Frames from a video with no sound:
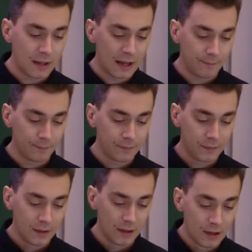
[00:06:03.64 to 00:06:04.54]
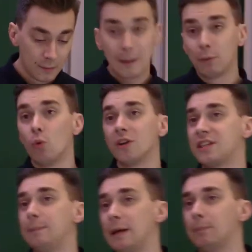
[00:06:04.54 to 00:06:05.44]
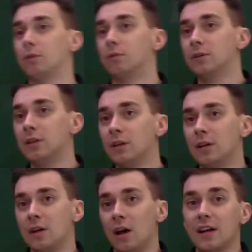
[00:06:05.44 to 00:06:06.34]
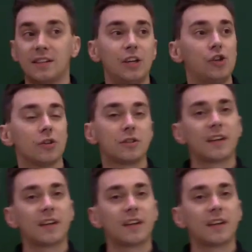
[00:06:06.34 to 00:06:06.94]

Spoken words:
that. People want to see people. I see shots of